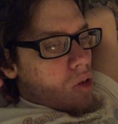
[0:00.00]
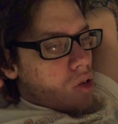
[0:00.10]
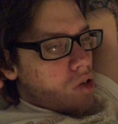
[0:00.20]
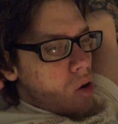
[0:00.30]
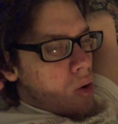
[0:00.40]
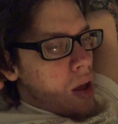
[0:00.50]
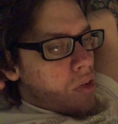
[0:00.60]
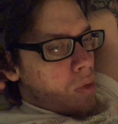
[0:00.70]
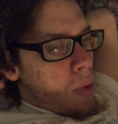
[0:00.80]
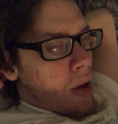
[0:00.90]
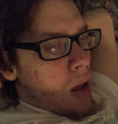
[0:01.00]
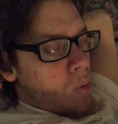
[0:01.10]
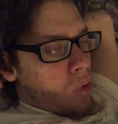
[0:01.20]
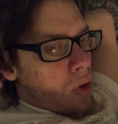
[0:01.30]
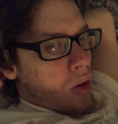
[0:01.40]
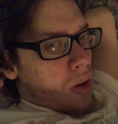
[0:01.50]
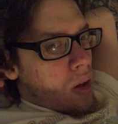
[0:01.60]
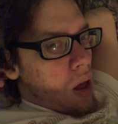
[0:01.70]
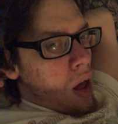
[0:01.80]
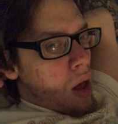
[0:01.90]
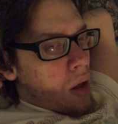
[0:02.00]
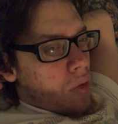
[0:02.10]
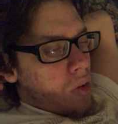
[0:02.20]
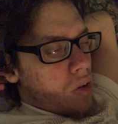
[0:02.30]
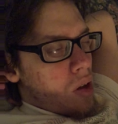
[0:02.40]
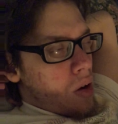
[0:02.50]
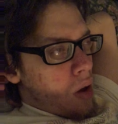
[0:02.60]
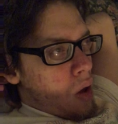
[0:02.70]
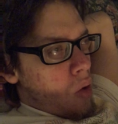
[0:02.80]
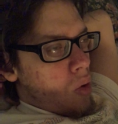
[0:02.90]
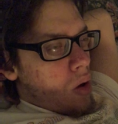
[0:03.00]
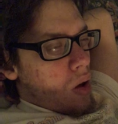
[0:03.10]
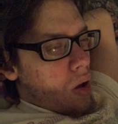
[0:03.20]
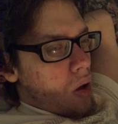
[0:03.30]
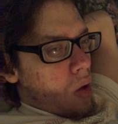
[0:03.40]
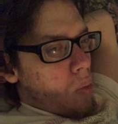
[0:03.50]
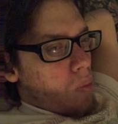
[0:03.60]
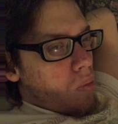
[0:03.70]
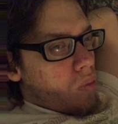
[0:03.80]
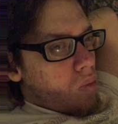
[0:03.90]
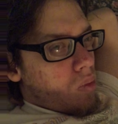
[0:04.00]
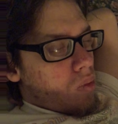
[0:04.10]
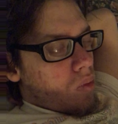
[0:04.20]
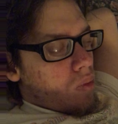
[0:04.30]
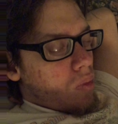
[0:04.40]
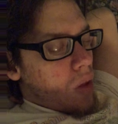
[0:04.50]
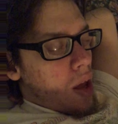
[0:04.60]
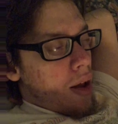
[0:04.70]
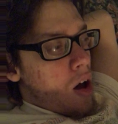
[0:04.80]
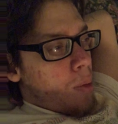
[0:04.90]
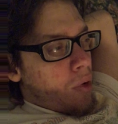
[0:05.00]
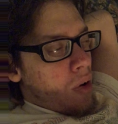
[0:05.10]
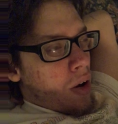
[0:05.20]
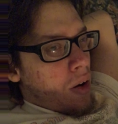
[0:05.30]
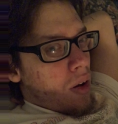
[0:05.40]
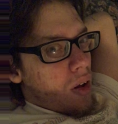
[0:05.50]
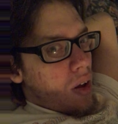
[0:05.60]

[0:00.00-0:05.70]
showcasing my games on uh, Nintendo. Um, get copyrighted.